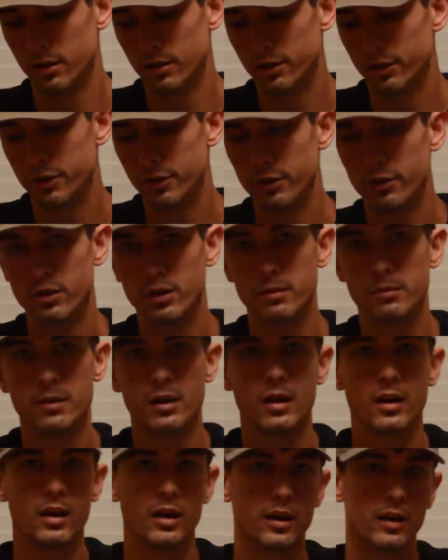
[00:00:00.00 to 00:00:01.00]
Due to
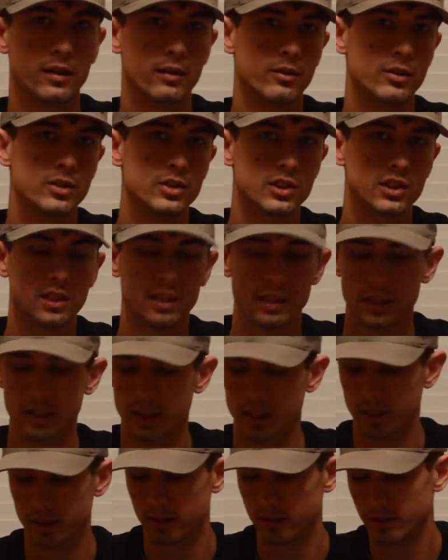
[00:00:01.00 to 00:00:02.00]
my
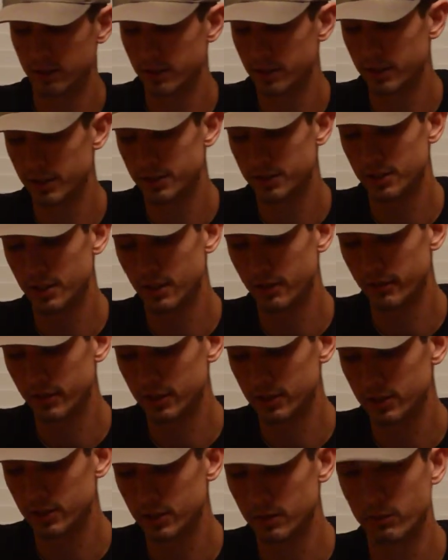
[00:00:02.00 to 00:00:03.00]
Sling, this
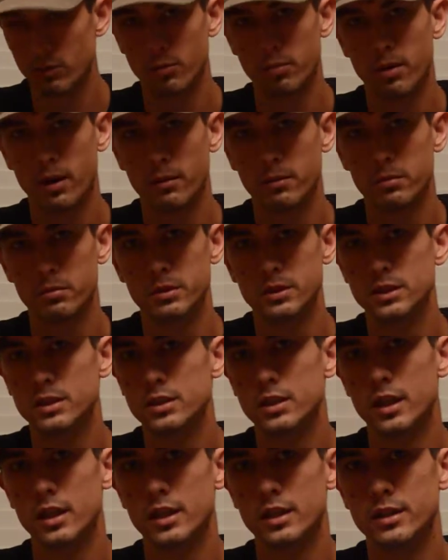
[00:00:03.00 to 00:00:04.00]
eventually will probably
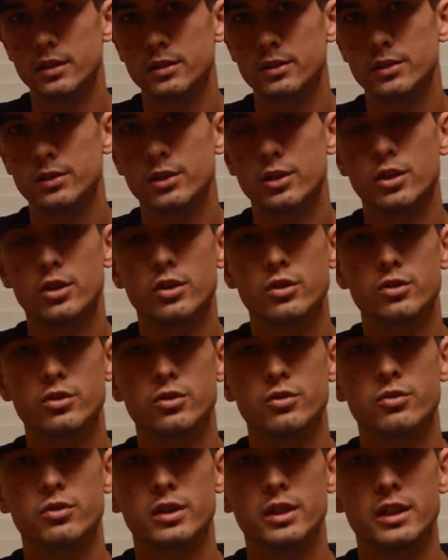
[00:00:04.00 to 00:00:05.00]
change
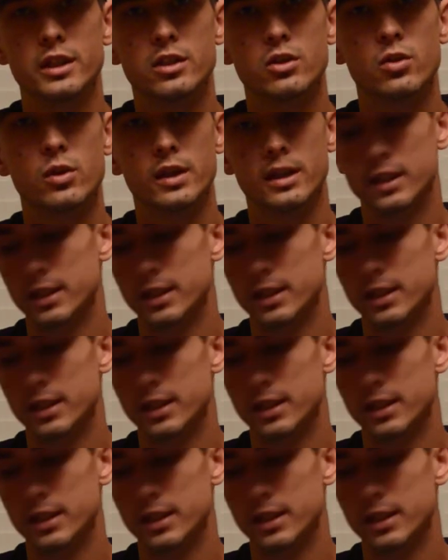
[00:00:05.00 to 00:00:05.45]
to the quick